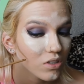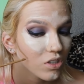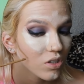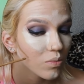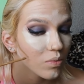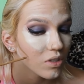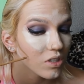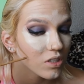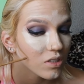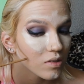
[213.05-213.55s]
so
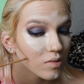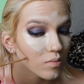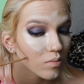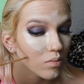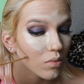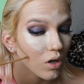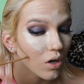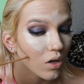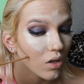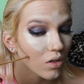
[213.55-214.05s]
it'll be
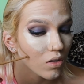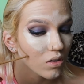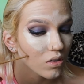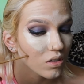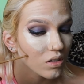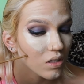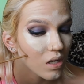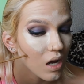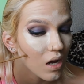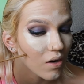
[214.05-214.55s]
smaller
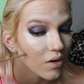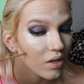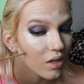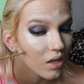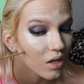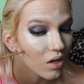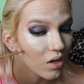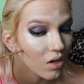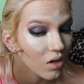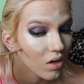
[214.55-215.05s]
down
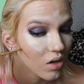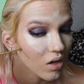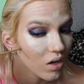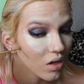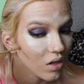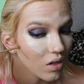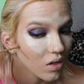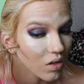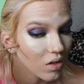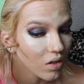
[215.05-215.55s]
here
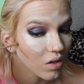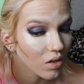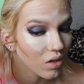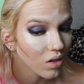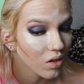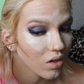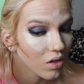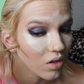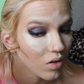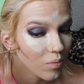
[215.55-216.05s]
and a
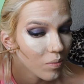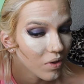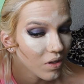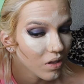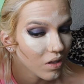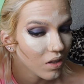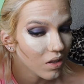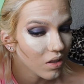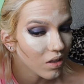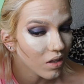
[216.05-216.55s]
little
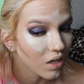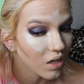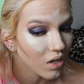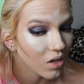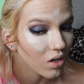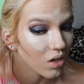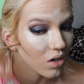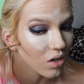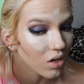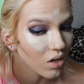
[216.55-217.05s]
bit
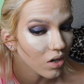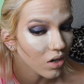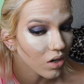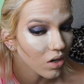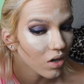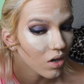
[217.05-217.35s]
thicker